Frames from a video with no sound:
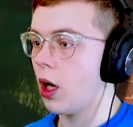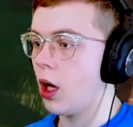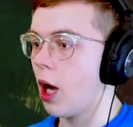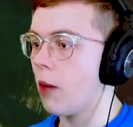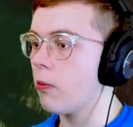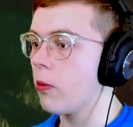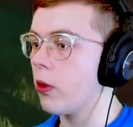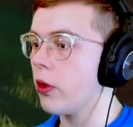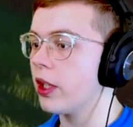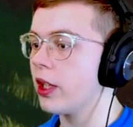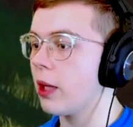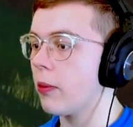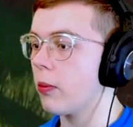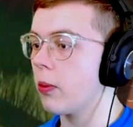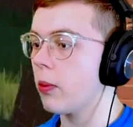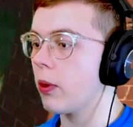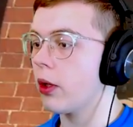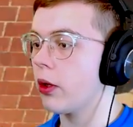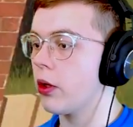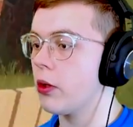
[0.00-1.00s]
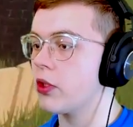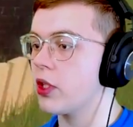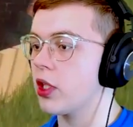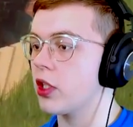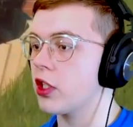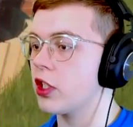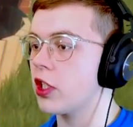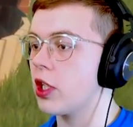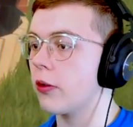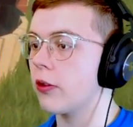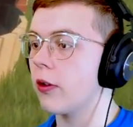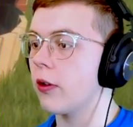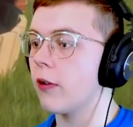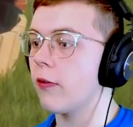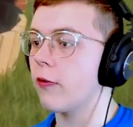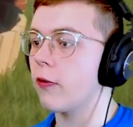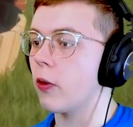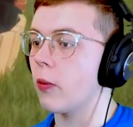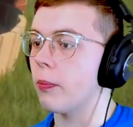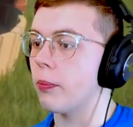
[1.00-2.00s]
I'm worried they would wanna use this shelter
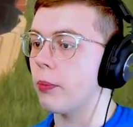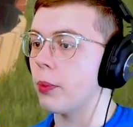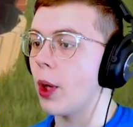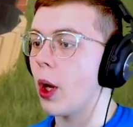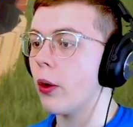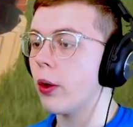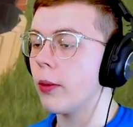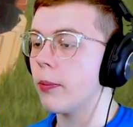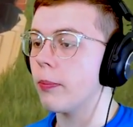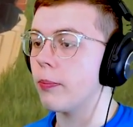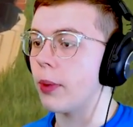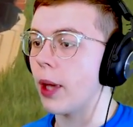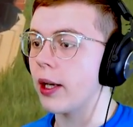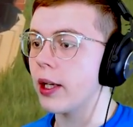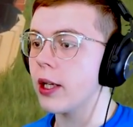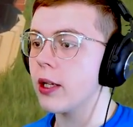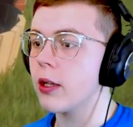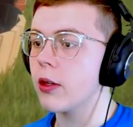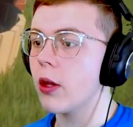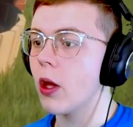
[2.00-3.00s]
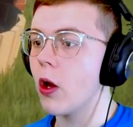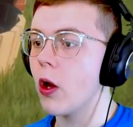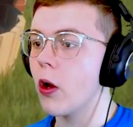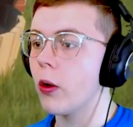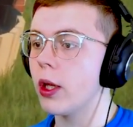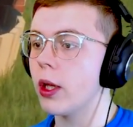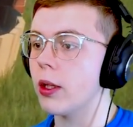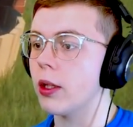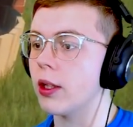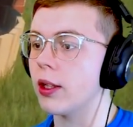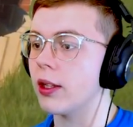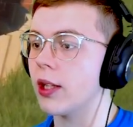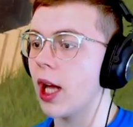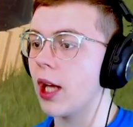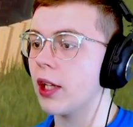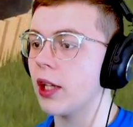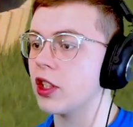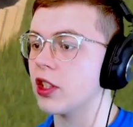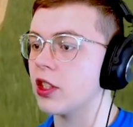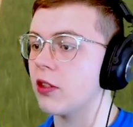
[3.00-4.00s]
for bedding though, and
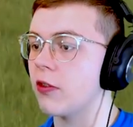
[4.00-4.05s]
not just